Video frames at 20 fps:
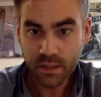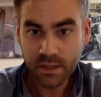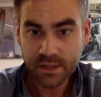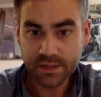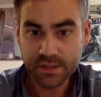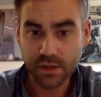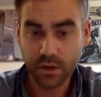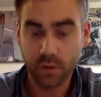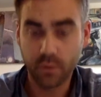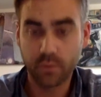
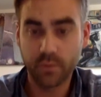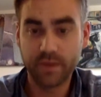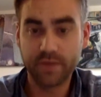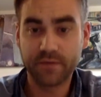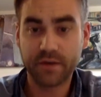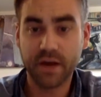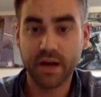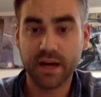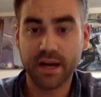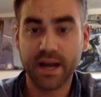So we've
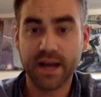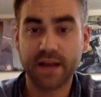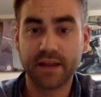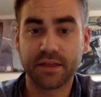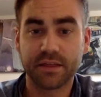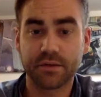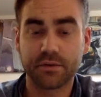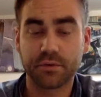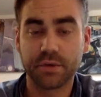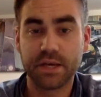got kind of
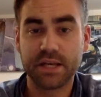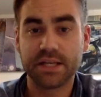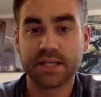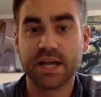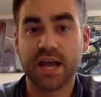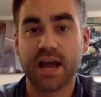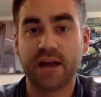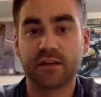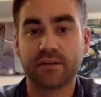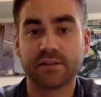3
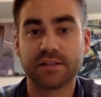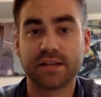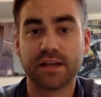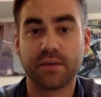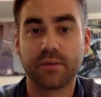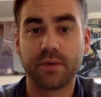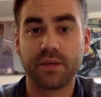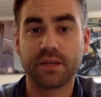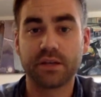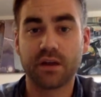channels
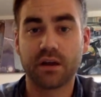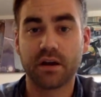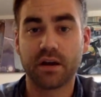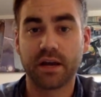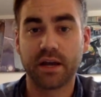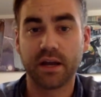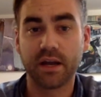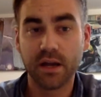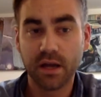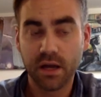that we
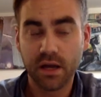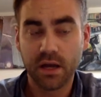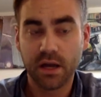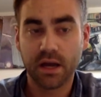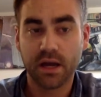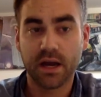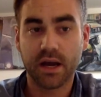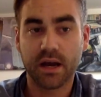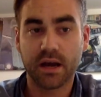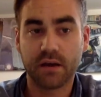target
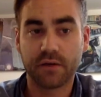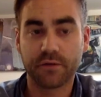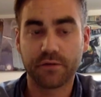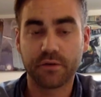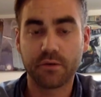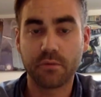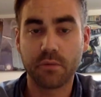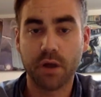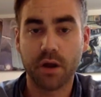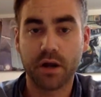
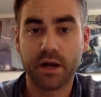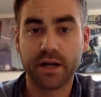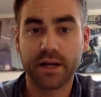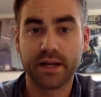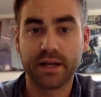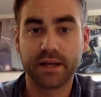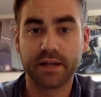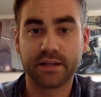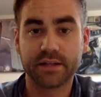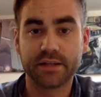for
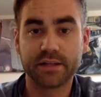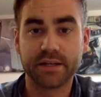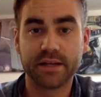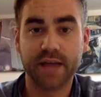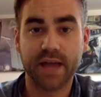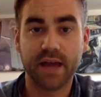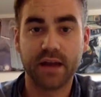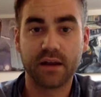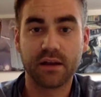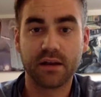marketing to
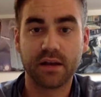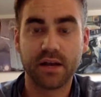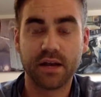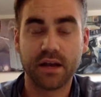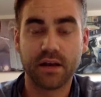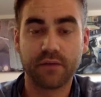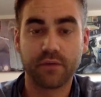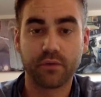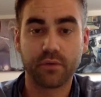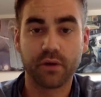get
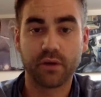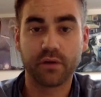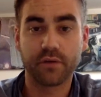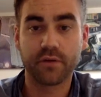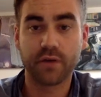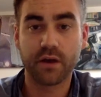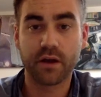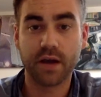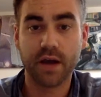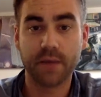enough work
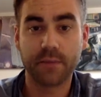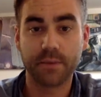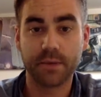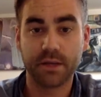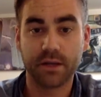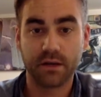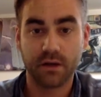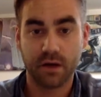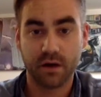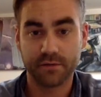for our
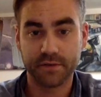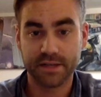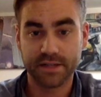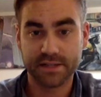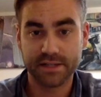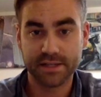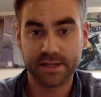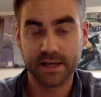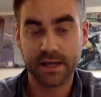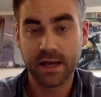company.
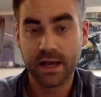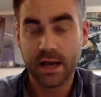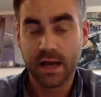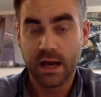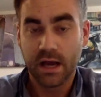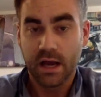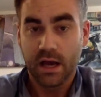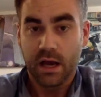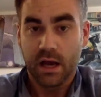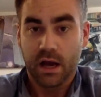Obviously,
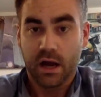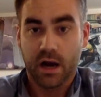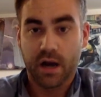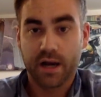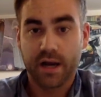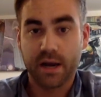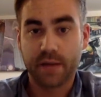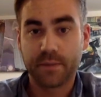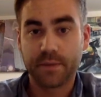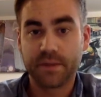our
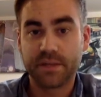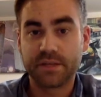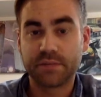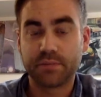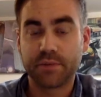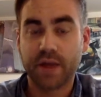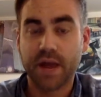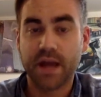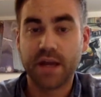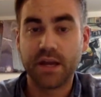company's
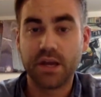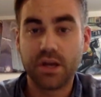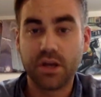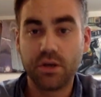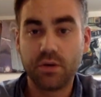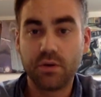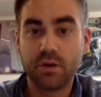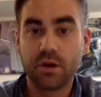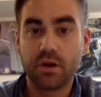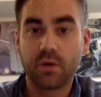brand
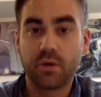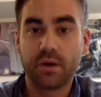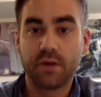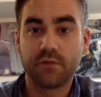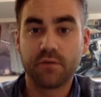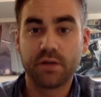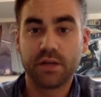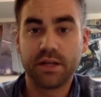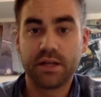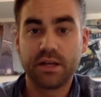new. No one
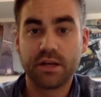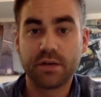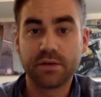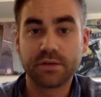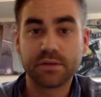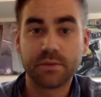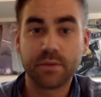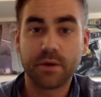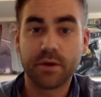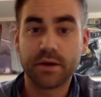really knows
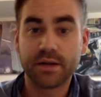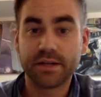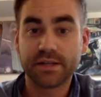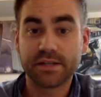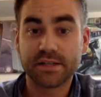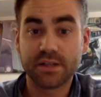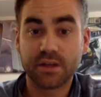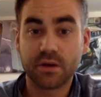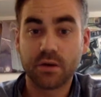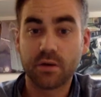about us,
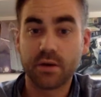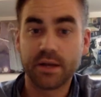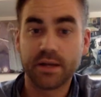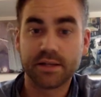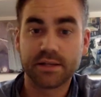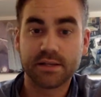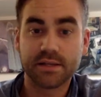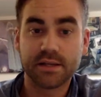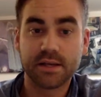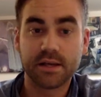so
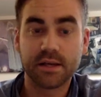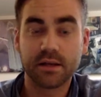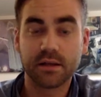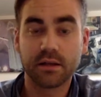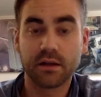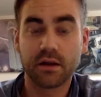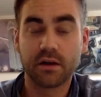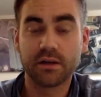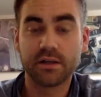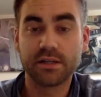it's
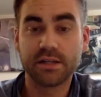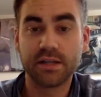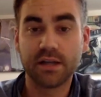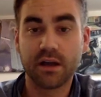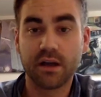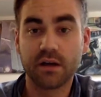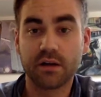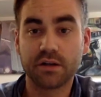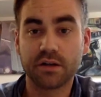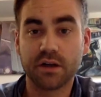largely
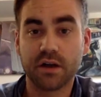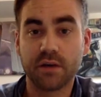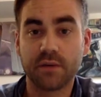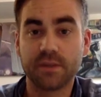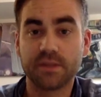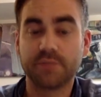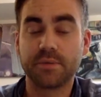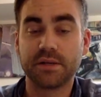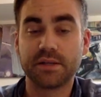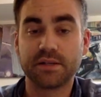our job
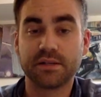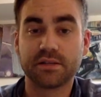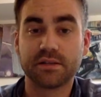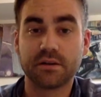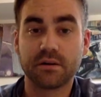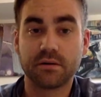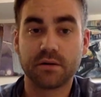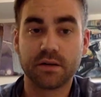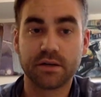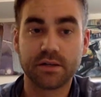as business
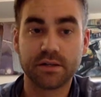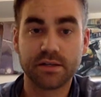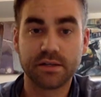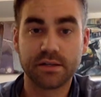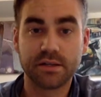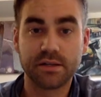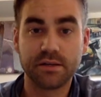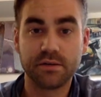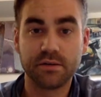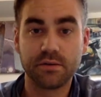owners
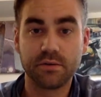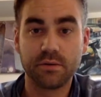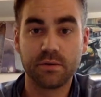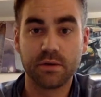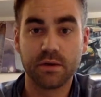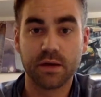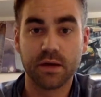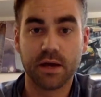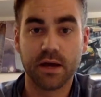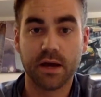
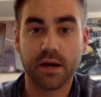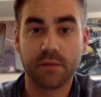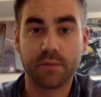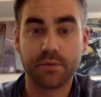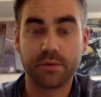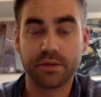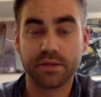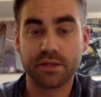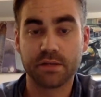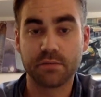to
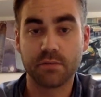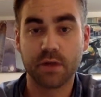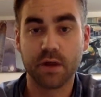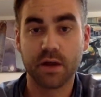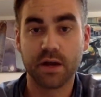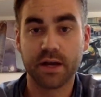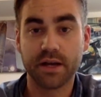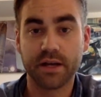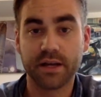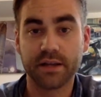push the
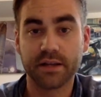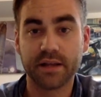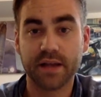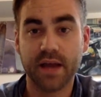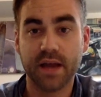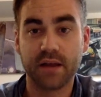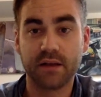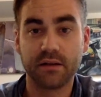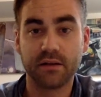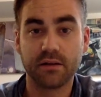marketing
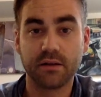that